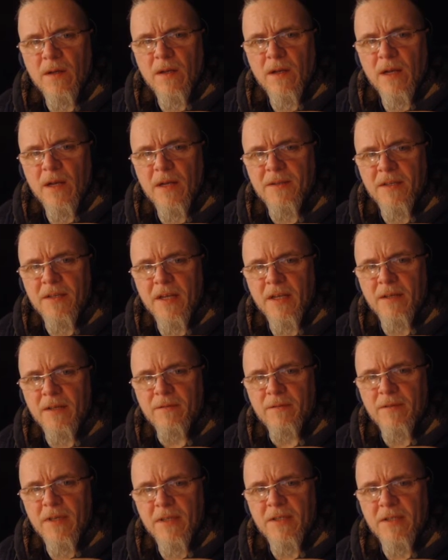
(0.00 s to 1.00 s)
At the end of
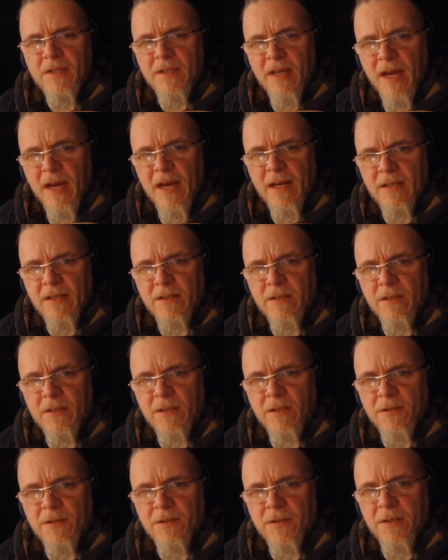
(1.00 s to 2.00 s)
these attacks,
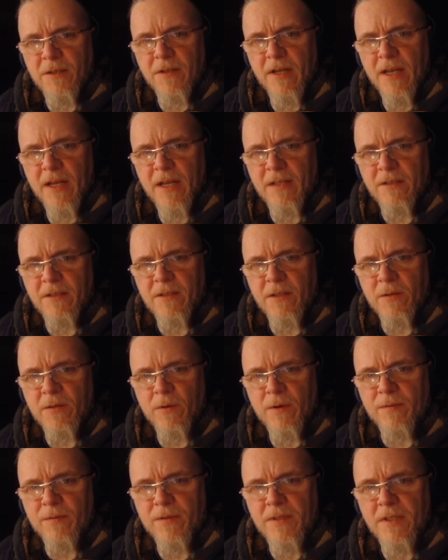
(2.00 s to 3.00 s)
your turn ends and you
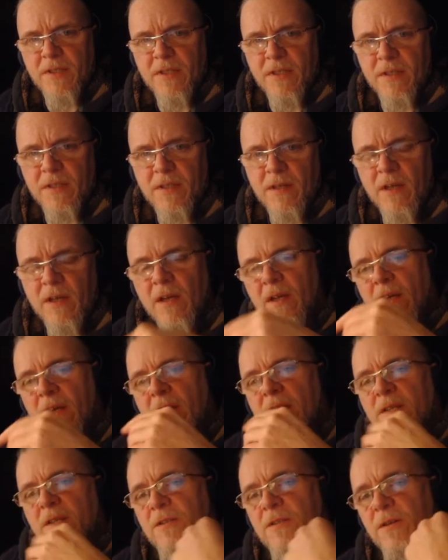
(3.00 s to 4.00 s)
are fatigued.
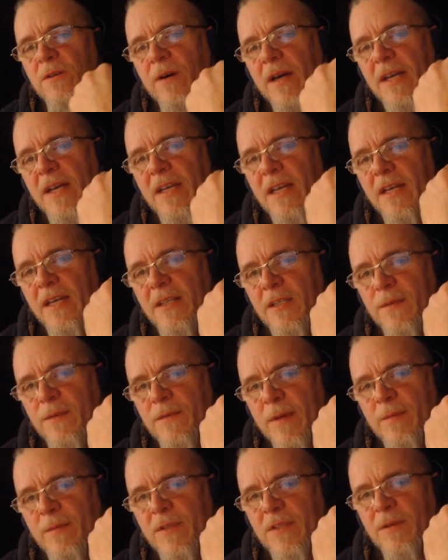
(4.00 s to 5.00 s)
So I guess if
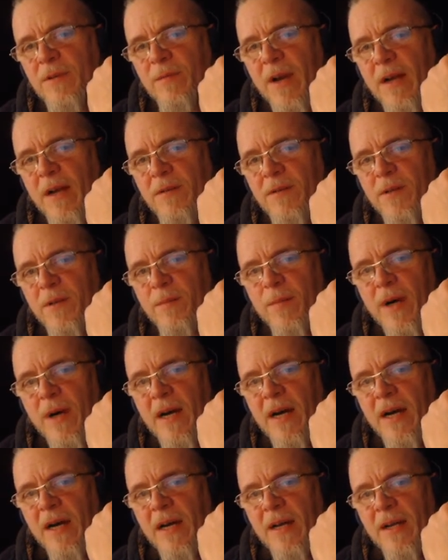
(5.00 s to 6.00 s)
I'm surrounded
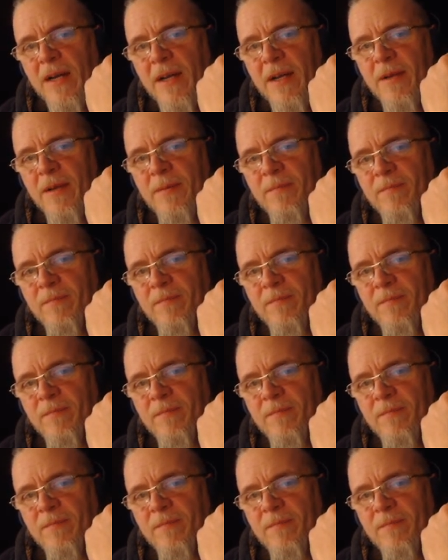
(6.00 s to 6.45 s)
by